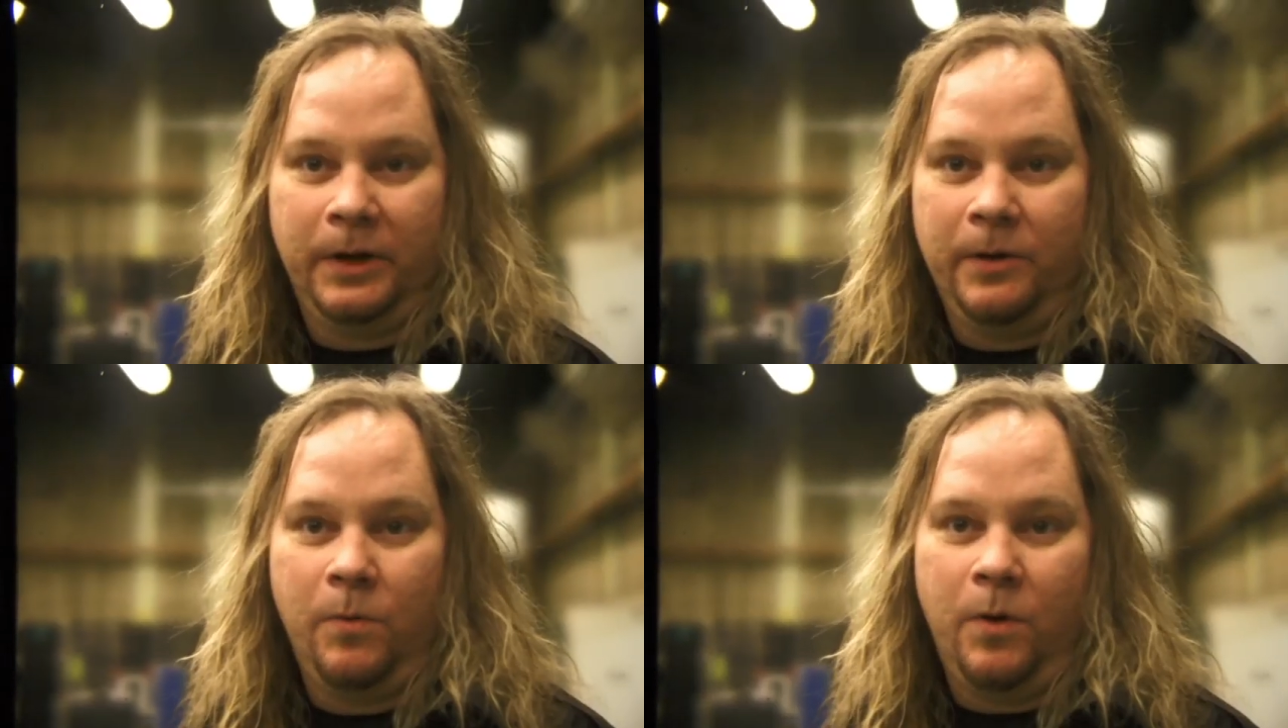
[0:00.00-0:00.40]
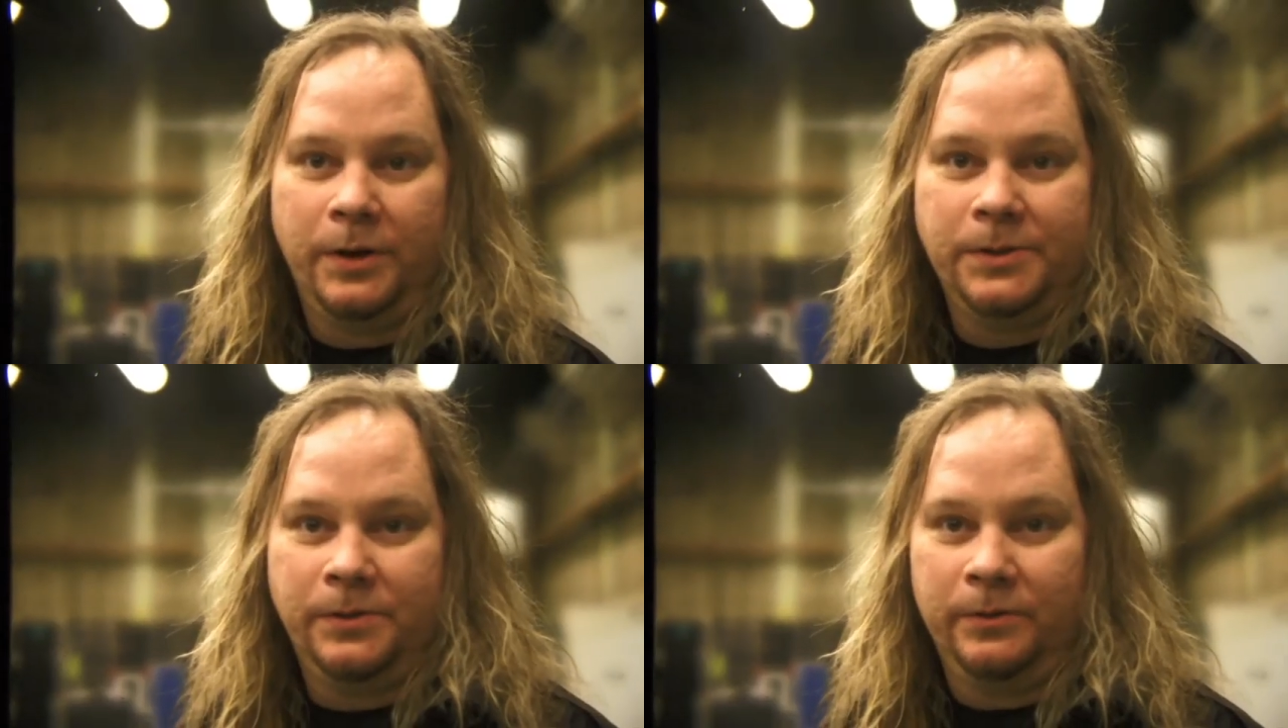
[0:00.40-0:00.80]
when he
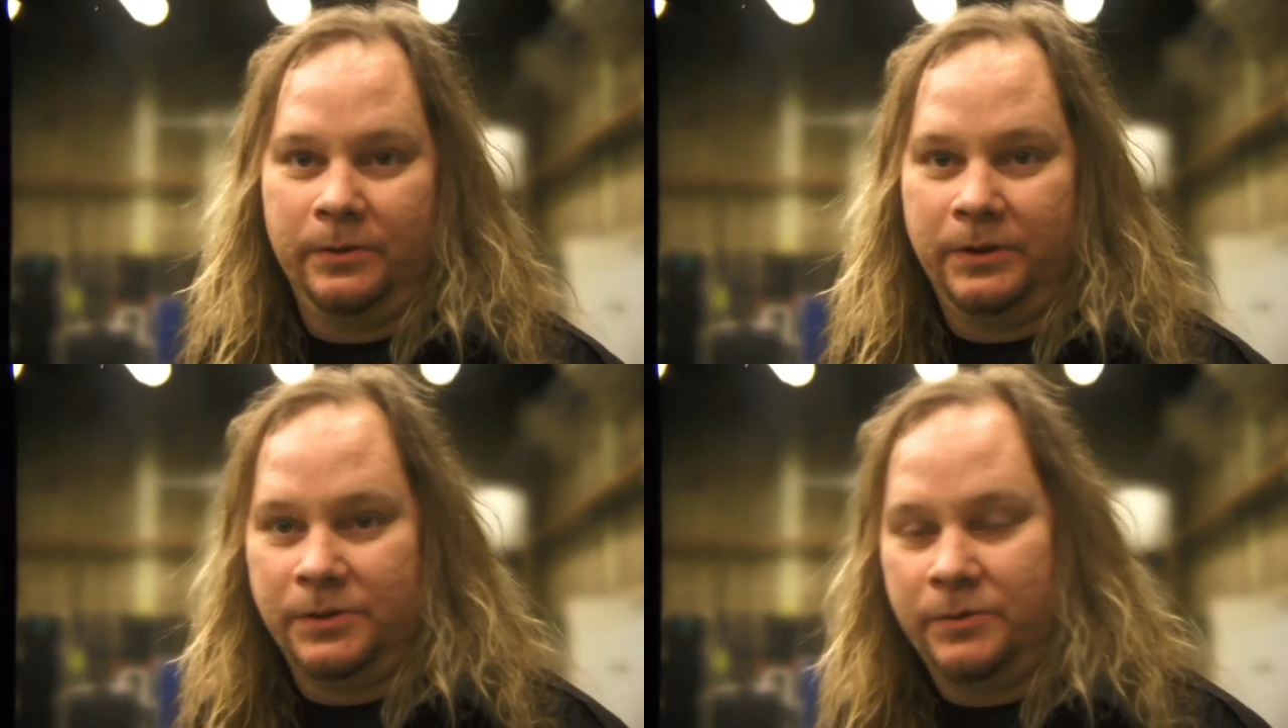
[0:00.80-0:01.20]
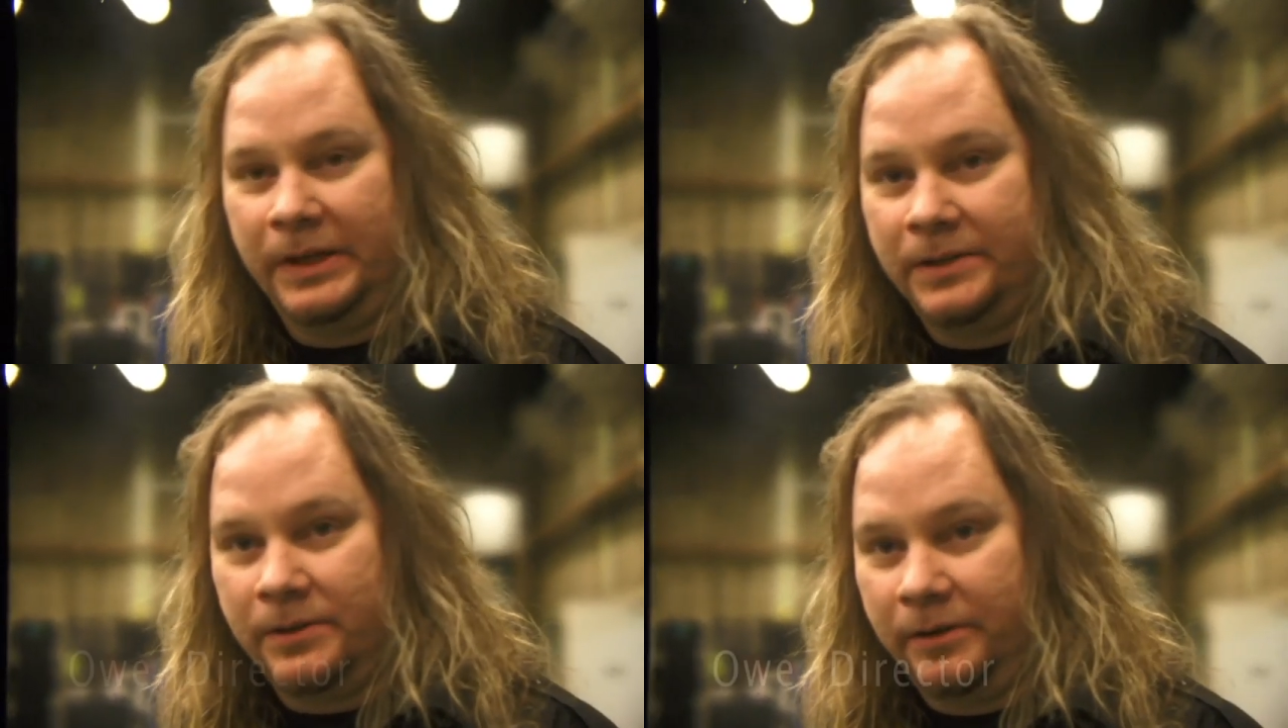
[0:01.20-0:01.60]
walks, you know the
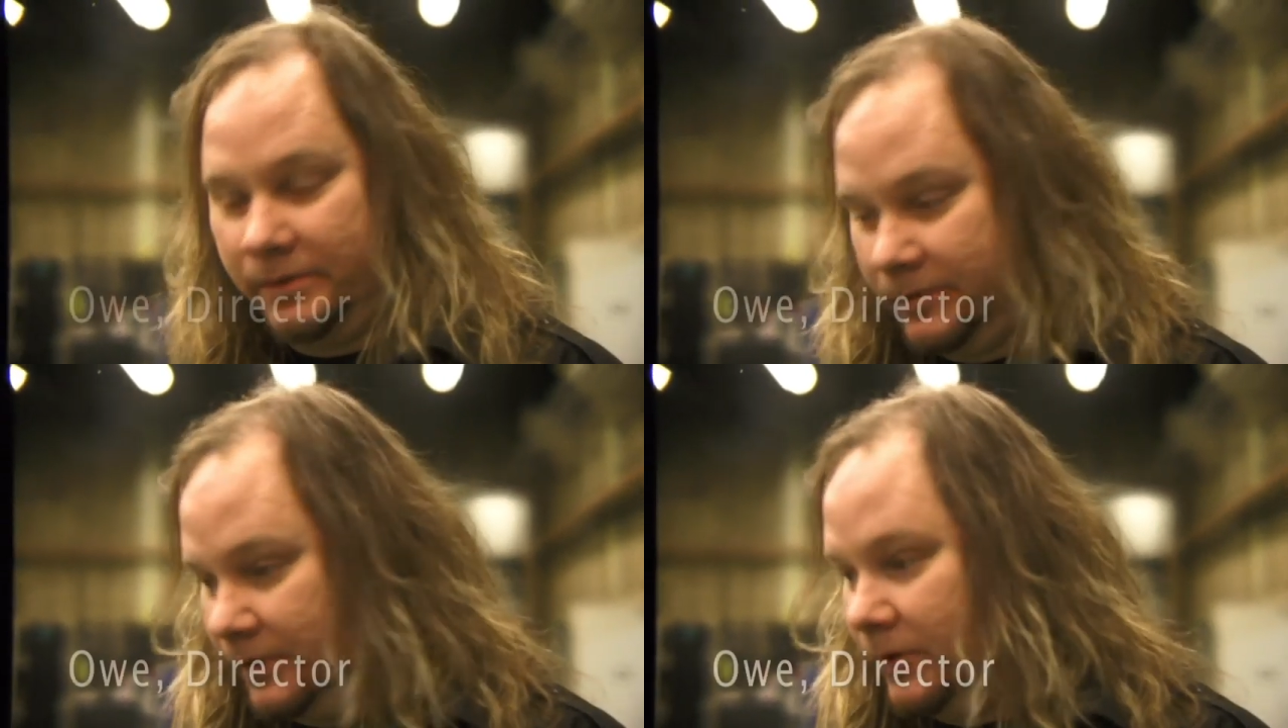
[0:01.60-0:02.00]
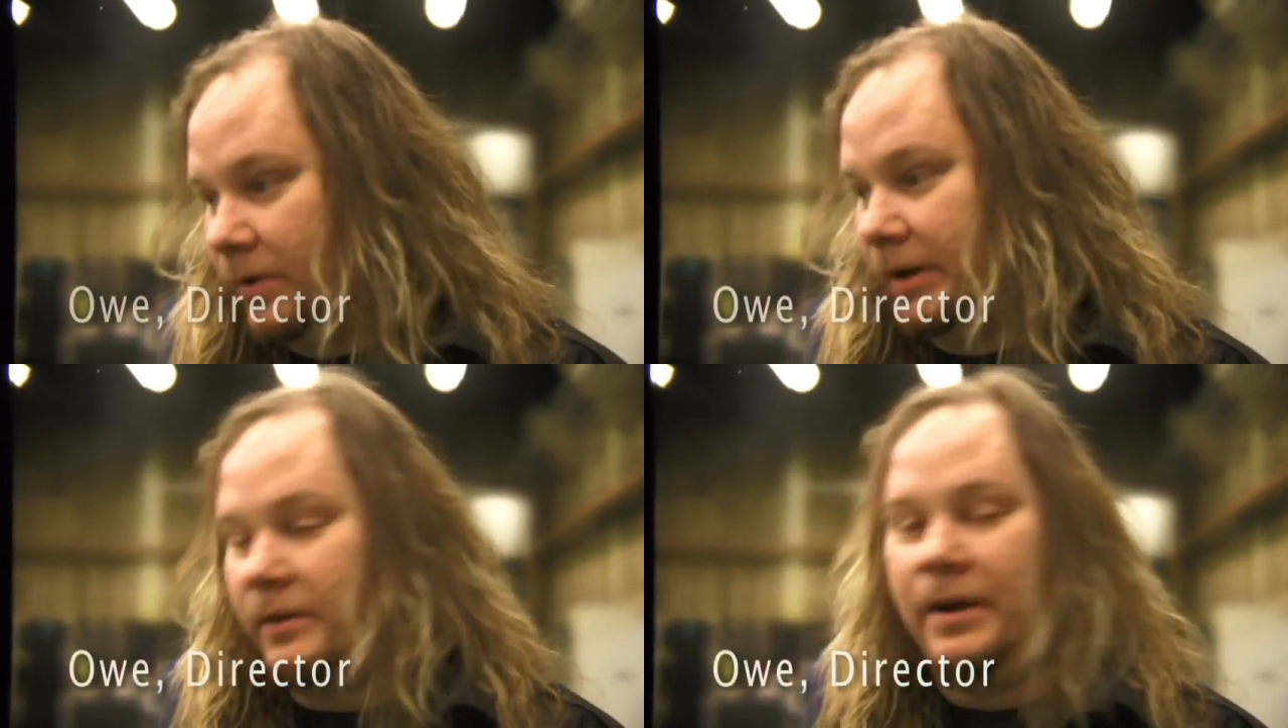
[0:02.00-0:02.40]
streets are
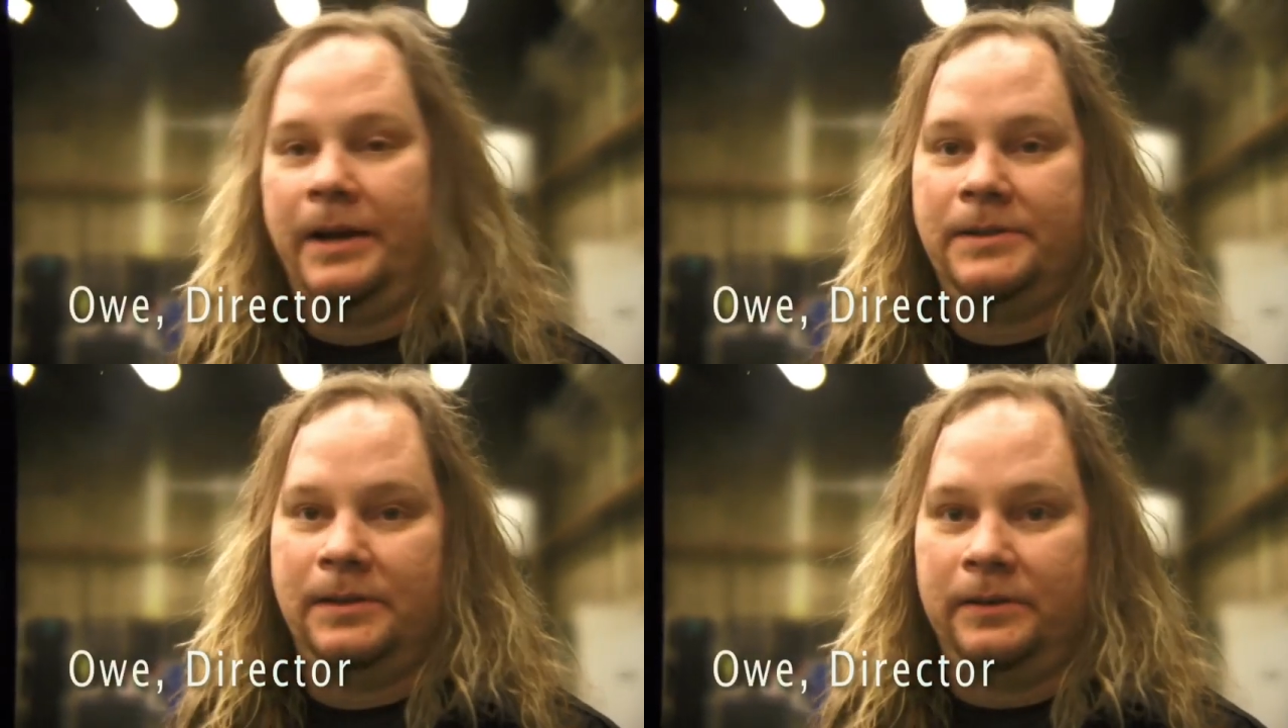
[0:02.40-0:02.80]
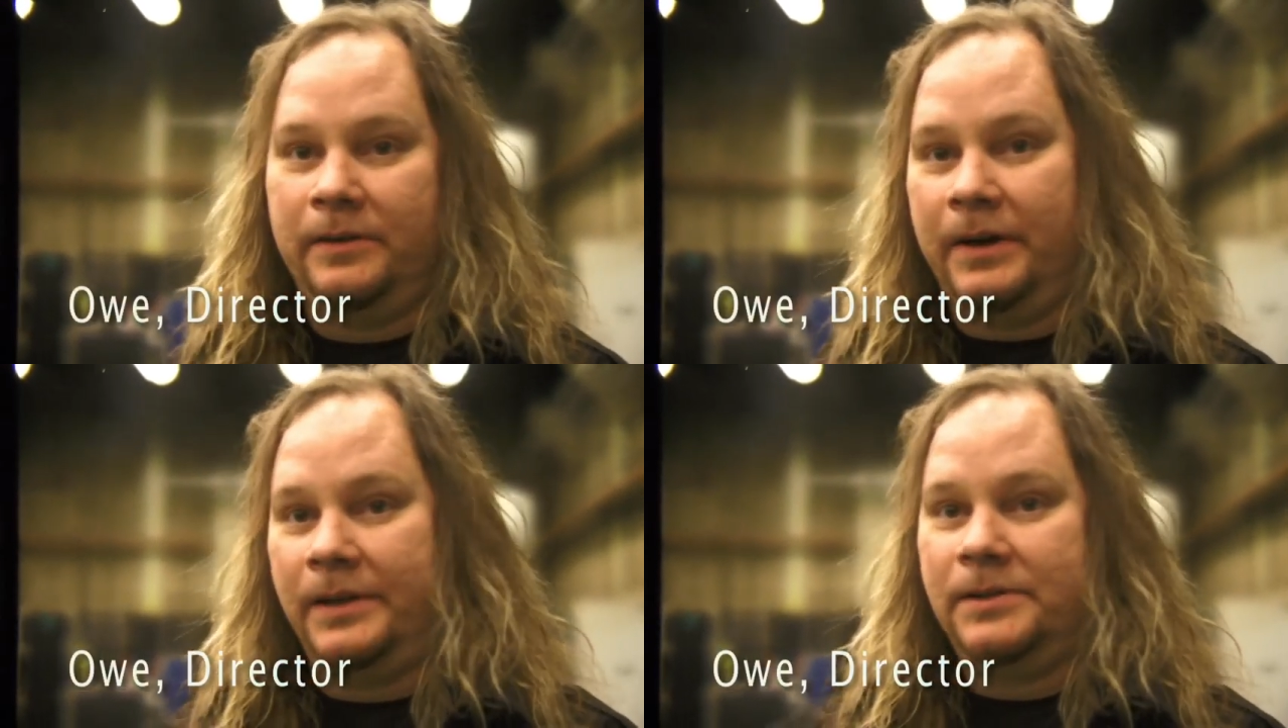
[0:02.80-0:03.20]
going cracks and
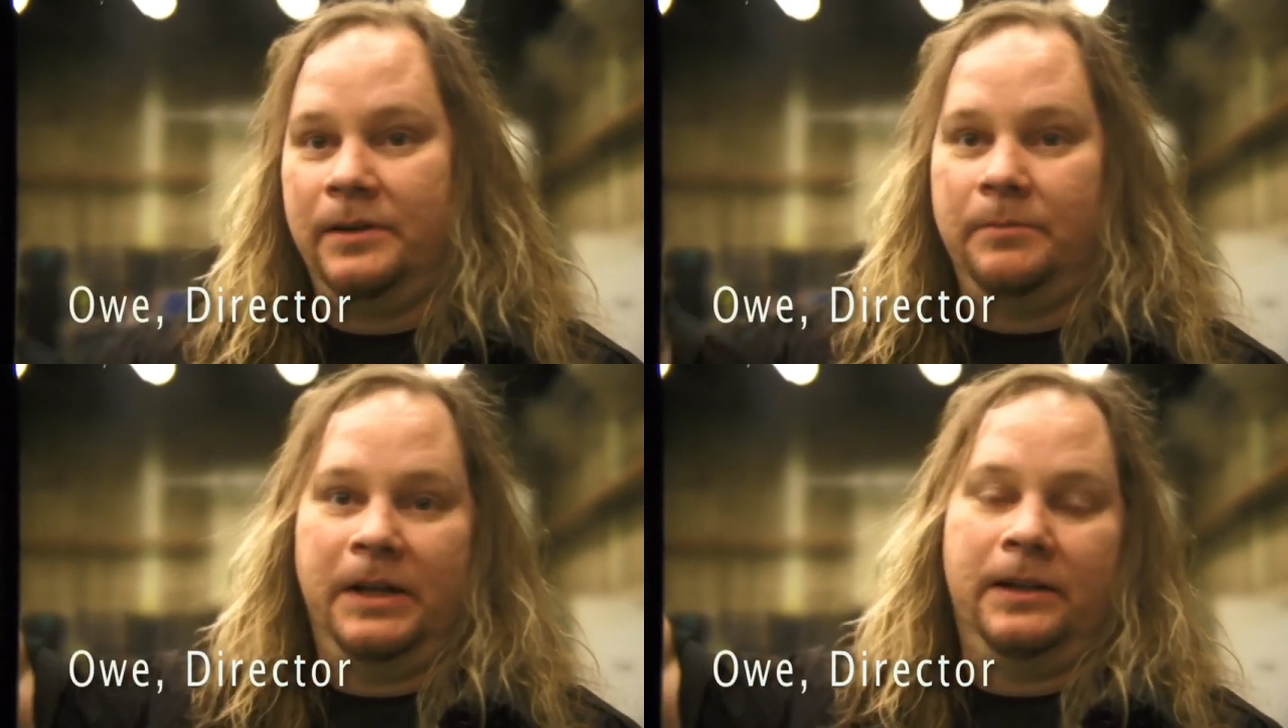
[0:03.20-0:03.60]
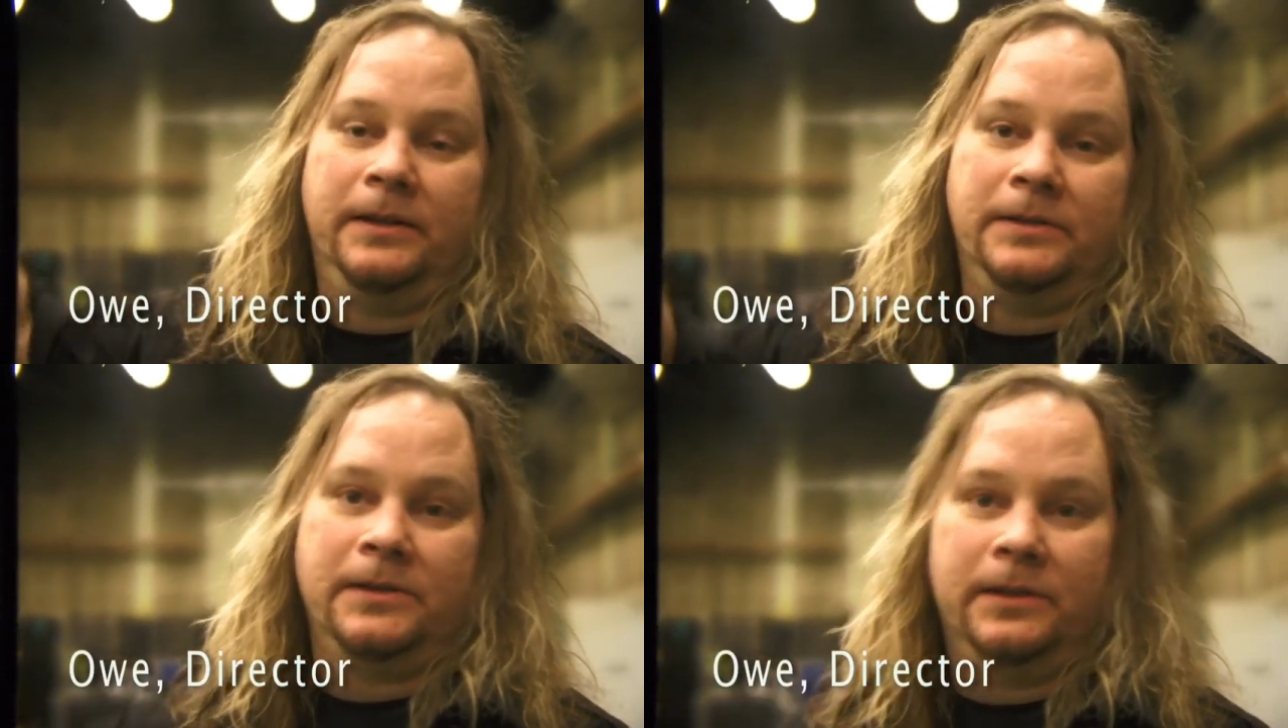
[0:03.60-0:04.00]
cracks in the
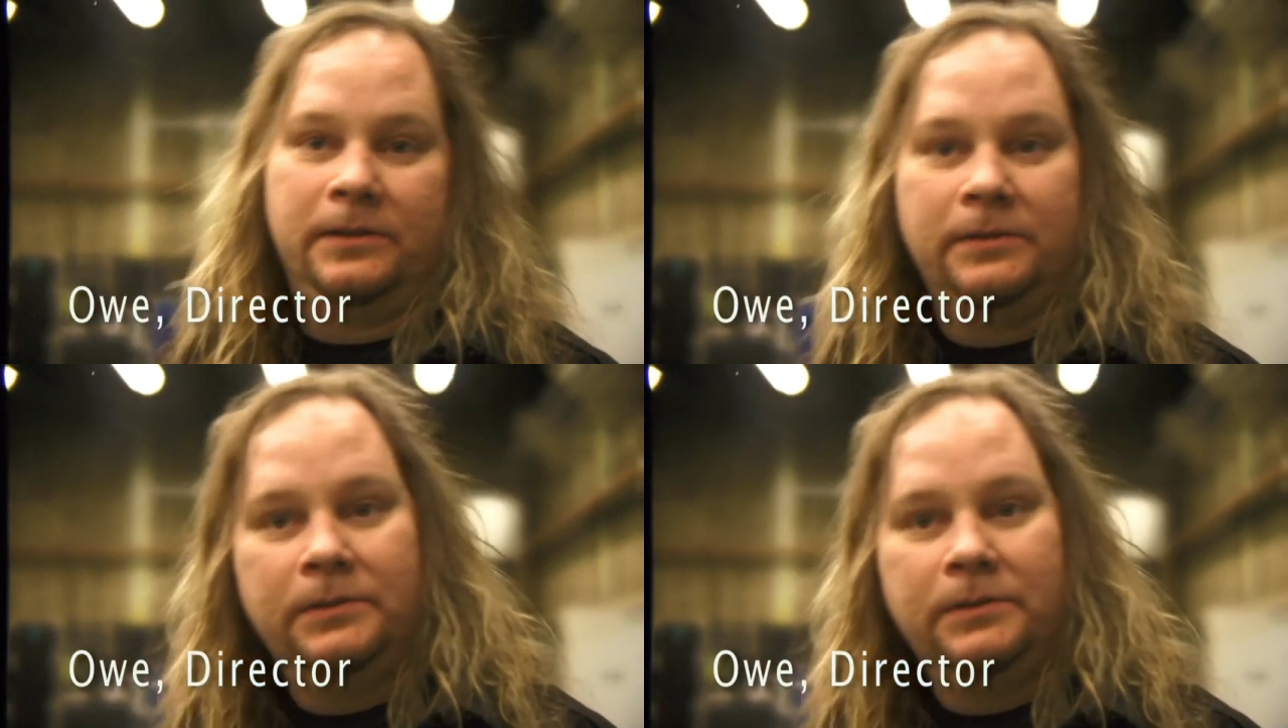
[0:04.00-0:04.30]
buildings, and